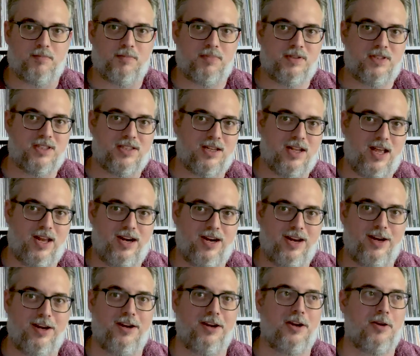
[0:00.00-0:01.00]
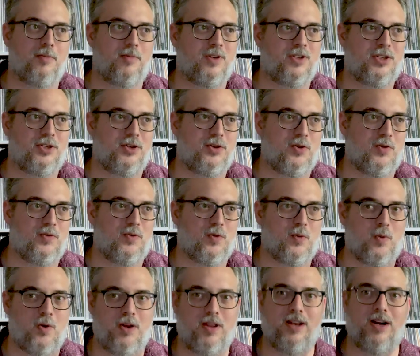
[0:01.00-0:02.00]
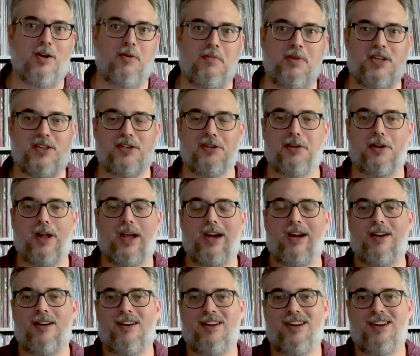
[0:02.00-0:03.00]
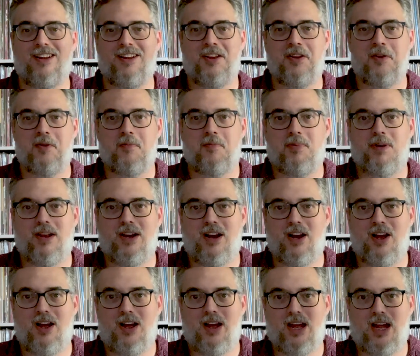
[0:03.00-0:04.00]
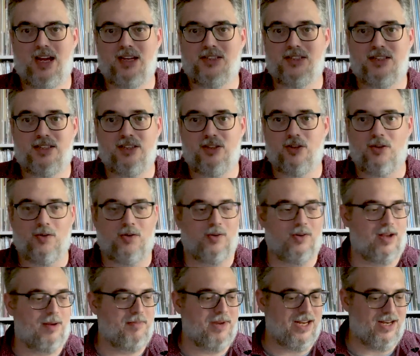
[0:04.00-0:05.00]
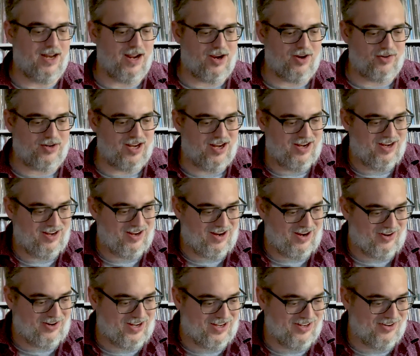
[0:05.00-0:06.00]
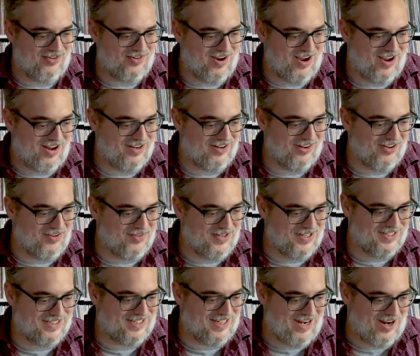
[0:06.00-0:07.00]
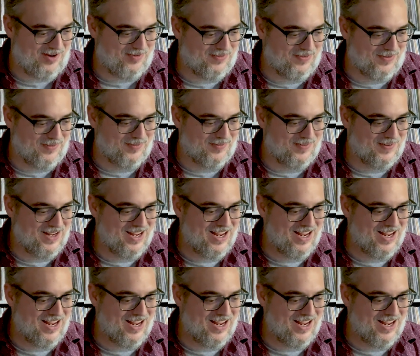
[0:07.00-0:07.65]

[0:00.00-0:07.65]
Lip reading: Slotted in at number two for one that I'll mention later. But how can you not love this album?